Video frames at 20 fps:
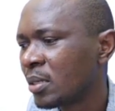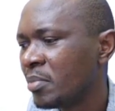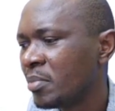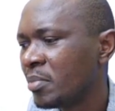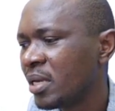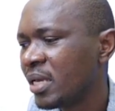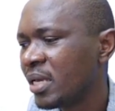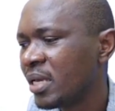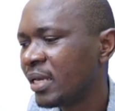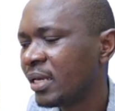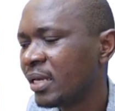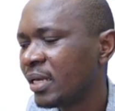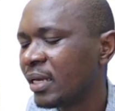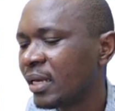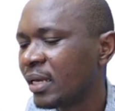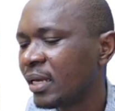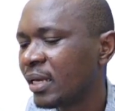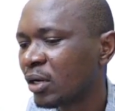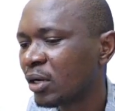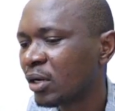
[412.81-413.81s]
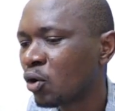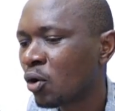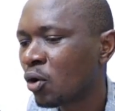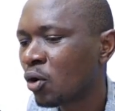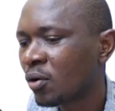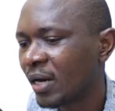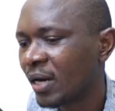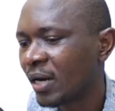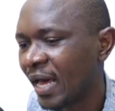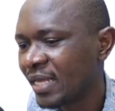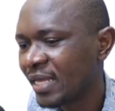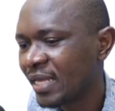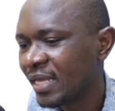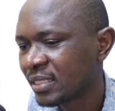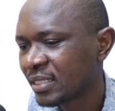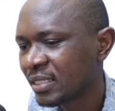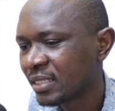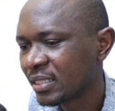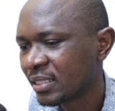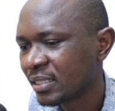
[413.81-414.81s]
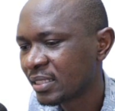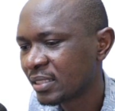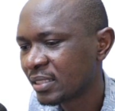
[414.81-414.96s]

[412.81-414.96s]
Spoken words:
be recognized